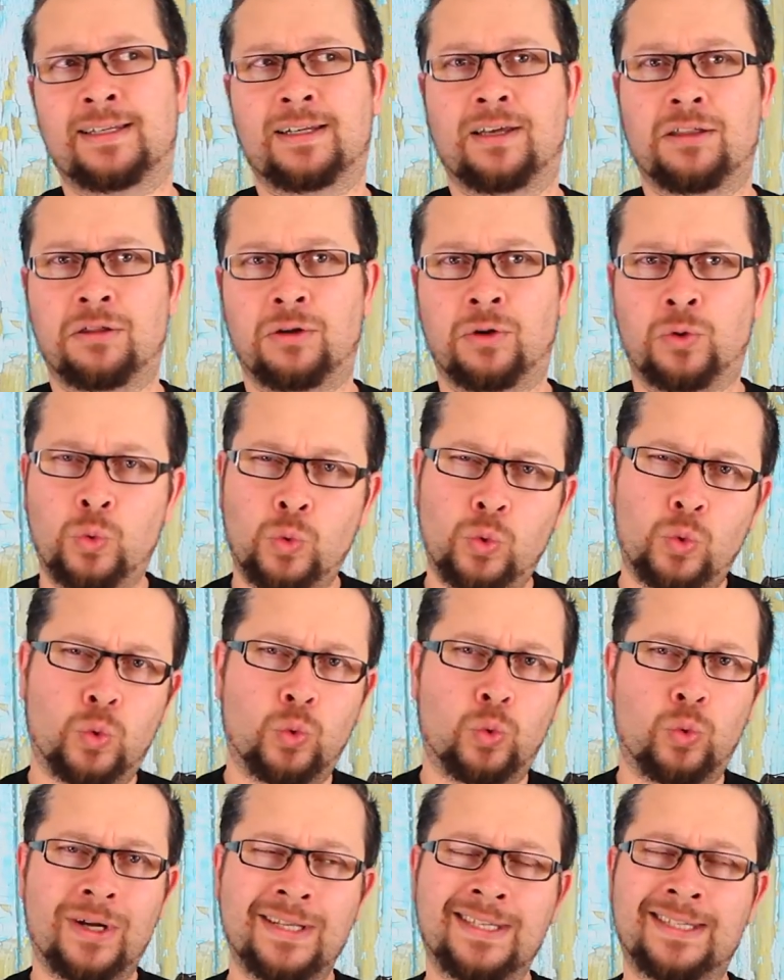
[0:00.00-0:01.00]
And I thought,
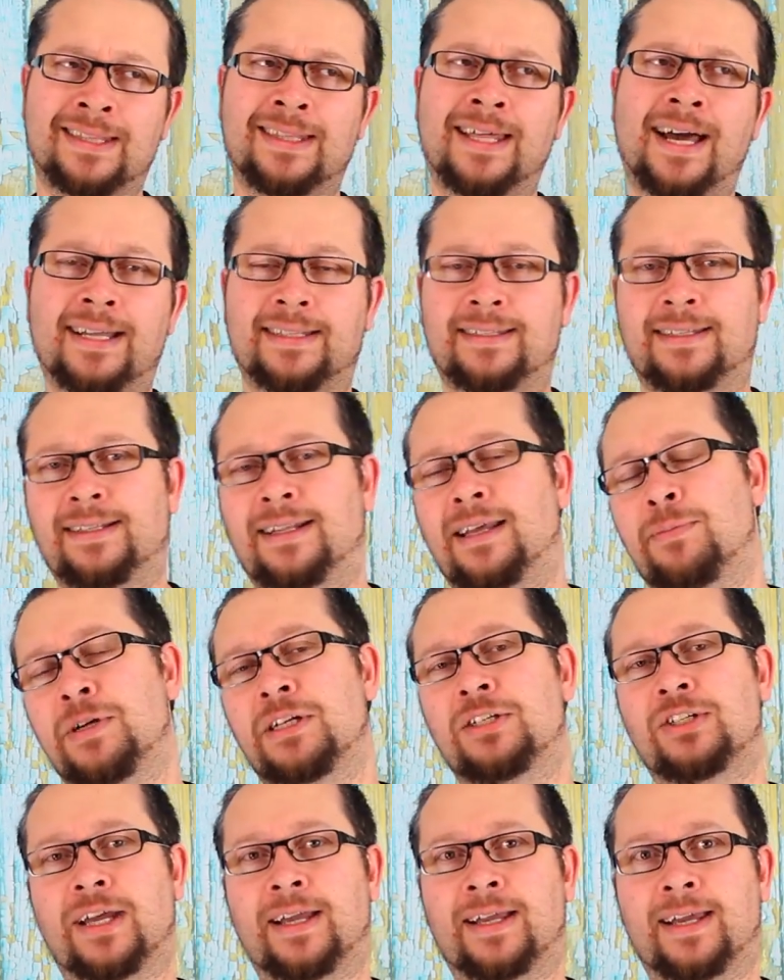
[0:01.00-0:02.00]
ooh, what's that? Let
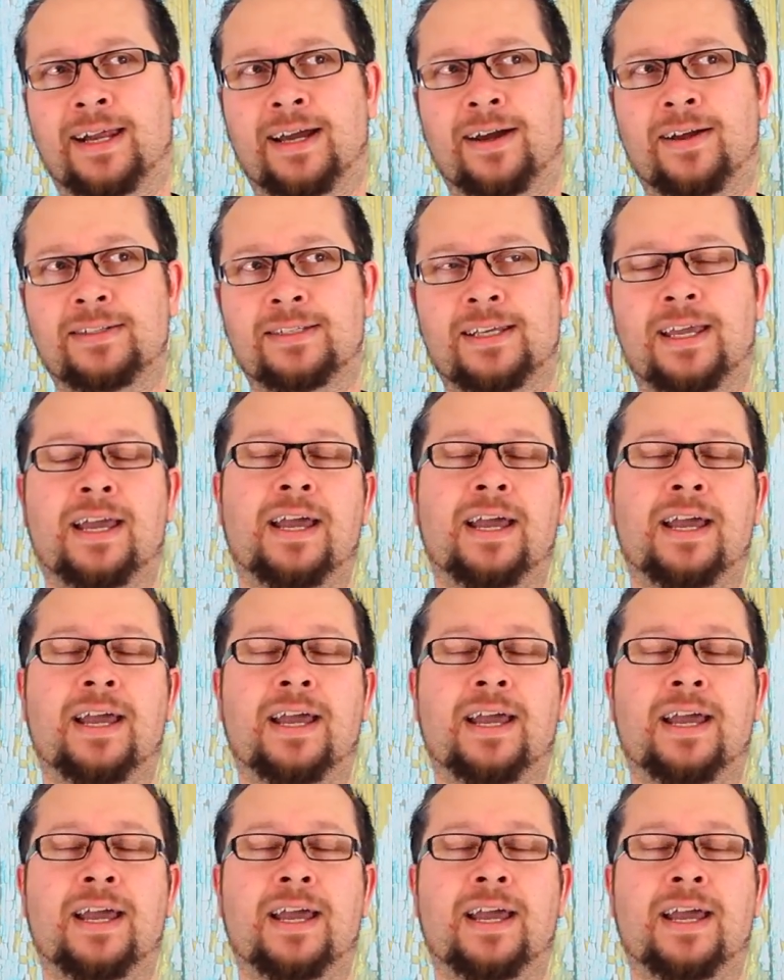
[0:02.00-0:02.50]
me check it out.